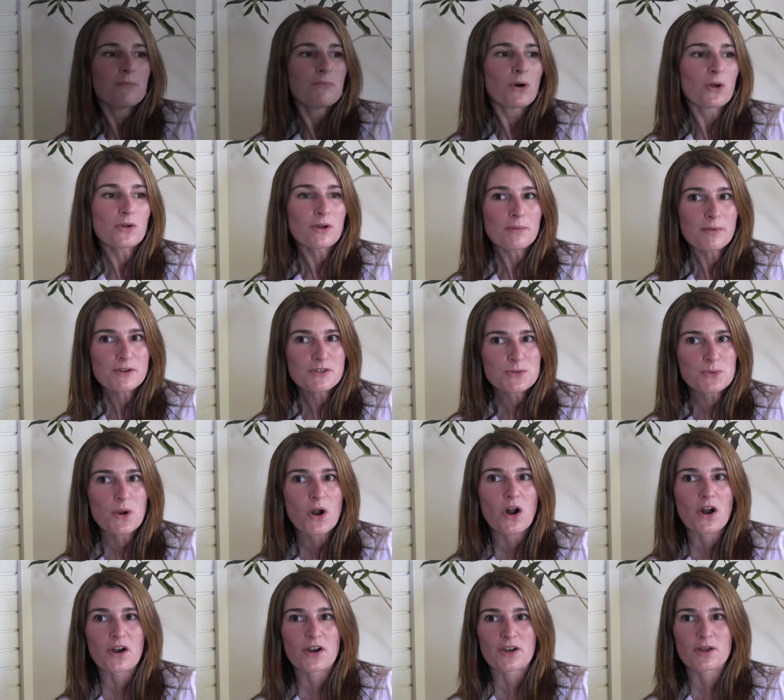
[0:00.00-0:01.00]
Polar bears were
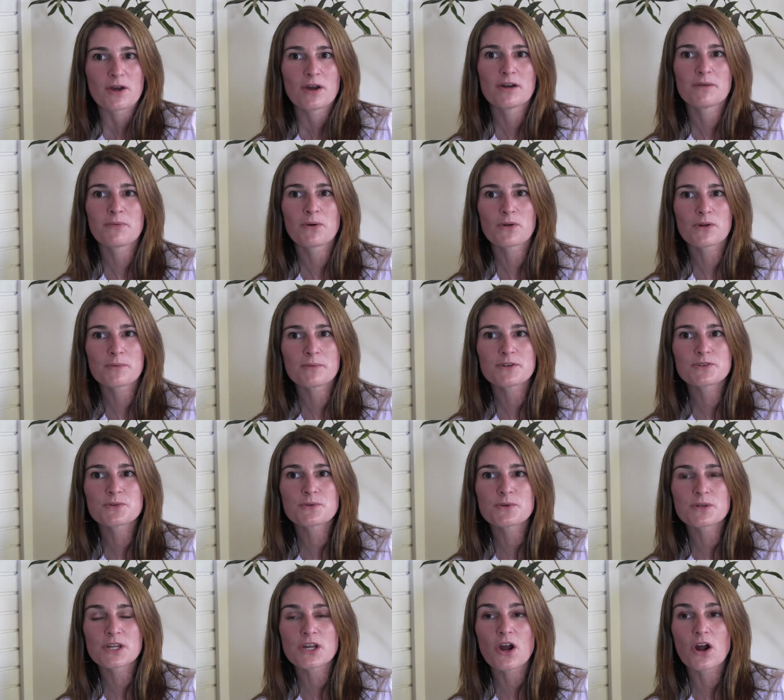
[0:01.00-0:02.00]
hard. Polar bears
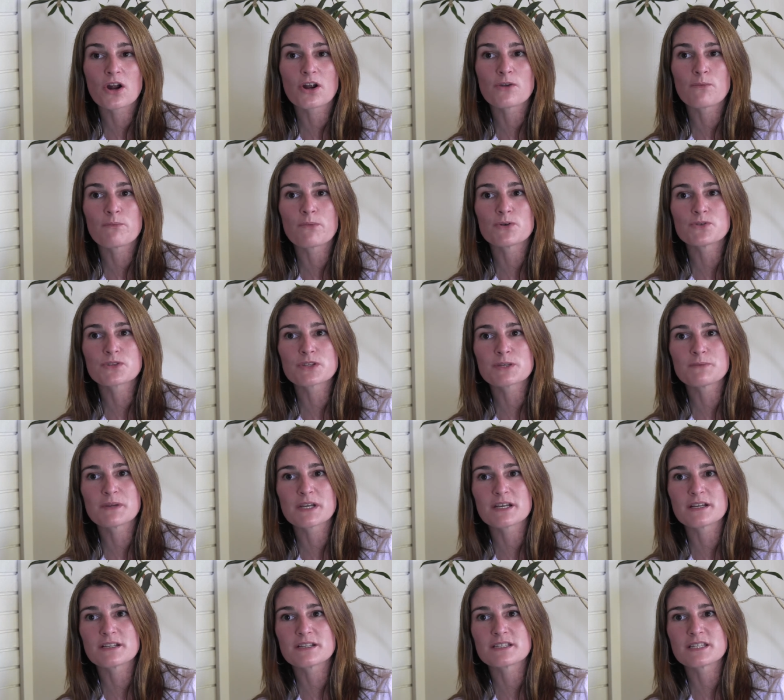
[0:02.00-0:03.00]
were really hard, mostly
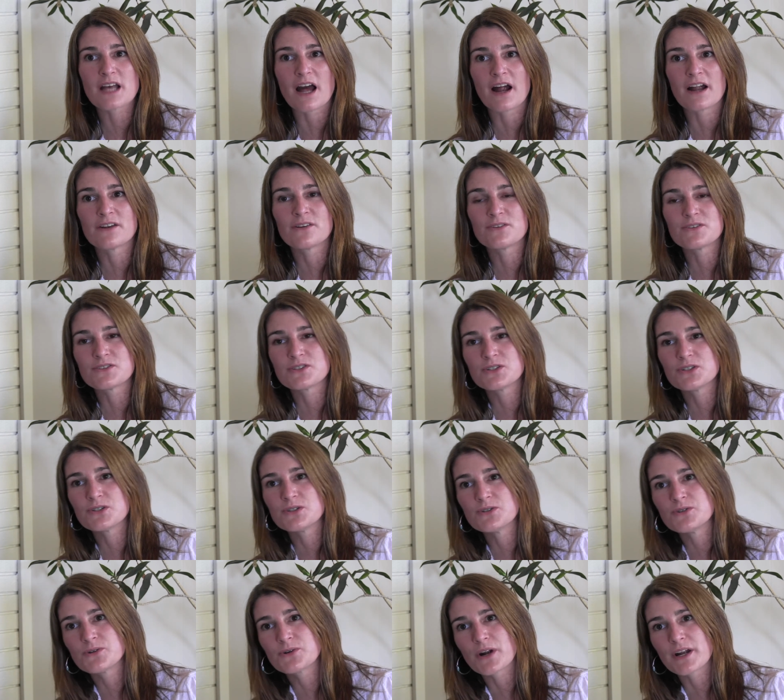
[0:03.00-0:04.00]
because I don't
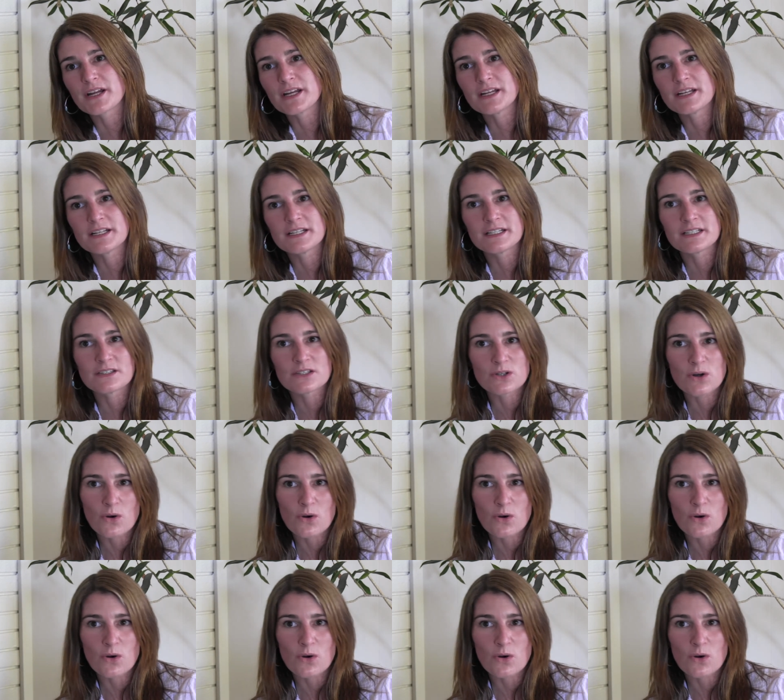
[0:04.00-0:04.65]
do great in the